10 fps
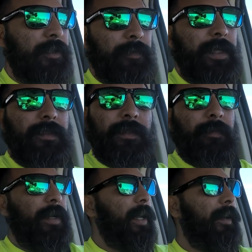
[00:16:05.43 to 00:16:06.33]
means I'm
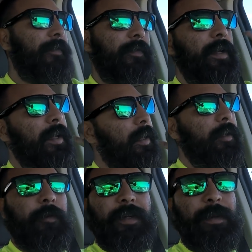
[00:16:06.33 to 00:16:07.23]
gonna have
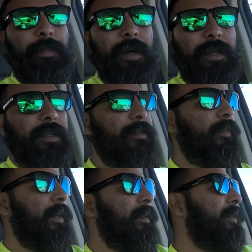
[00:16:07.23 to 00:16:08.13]
green pockets,
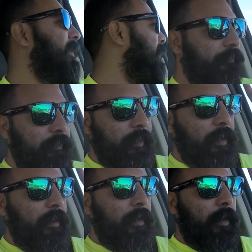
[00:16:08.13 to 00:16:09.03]
fellas.
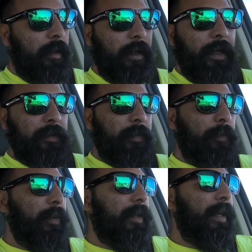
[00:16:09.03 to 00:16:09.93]
All right, guys, I'm gonna
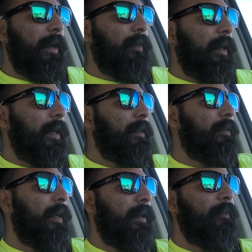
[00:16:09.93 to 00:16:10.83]
put the camera down
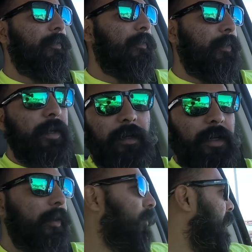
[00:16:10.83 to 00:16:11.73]
so I can figure
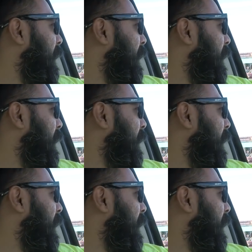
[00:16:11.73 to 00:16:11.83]
out where